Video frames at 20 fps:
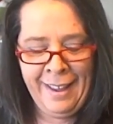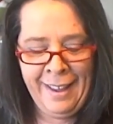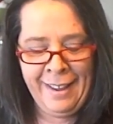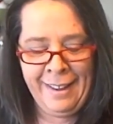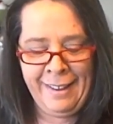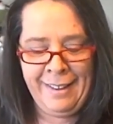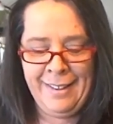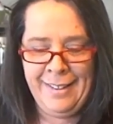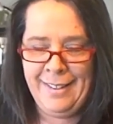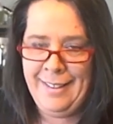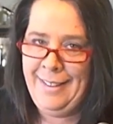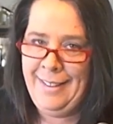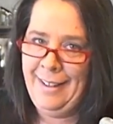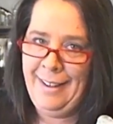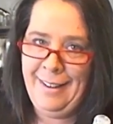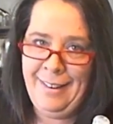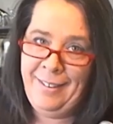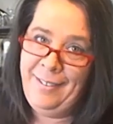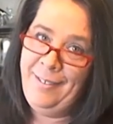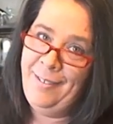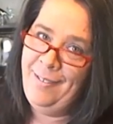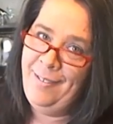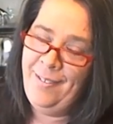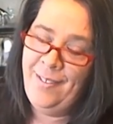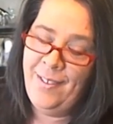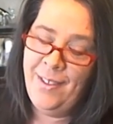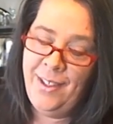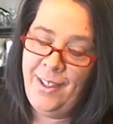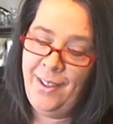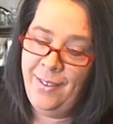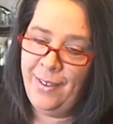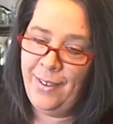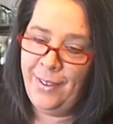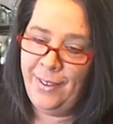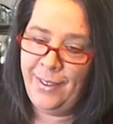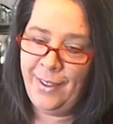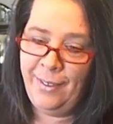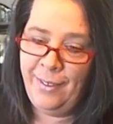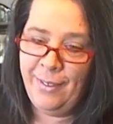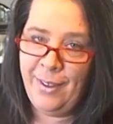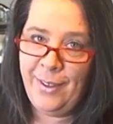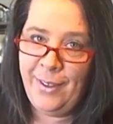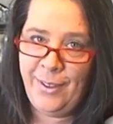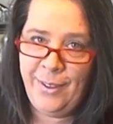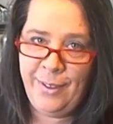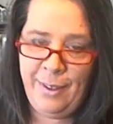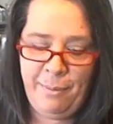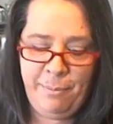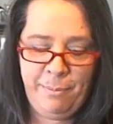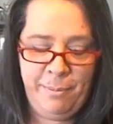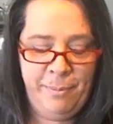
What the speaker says: Because, you know, 4-year-old on a road trip.